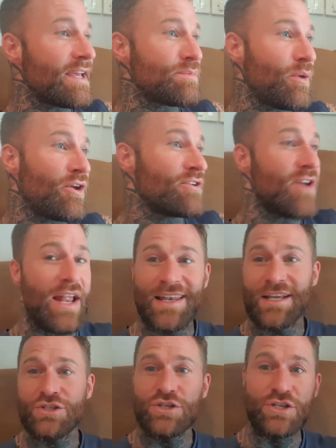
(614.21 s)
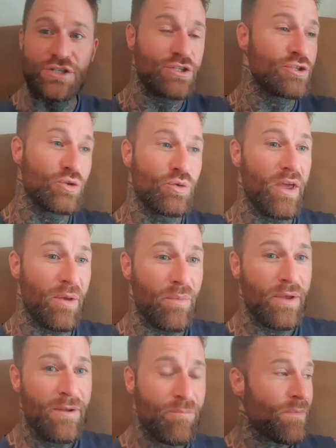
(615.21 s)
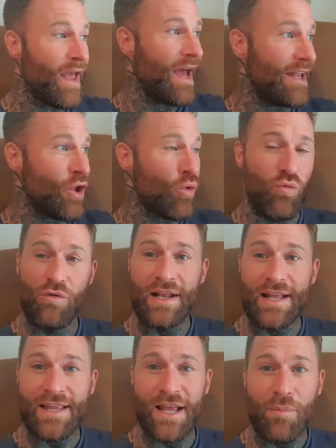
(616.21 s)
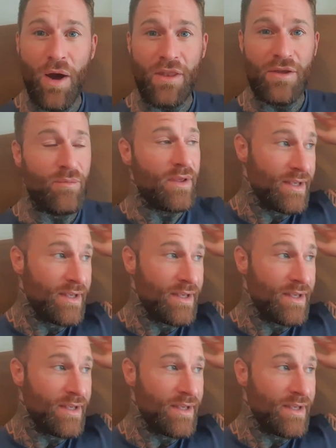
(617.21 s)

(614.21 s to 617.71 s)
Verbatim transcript: it's because I literally just do them and don't really think about them.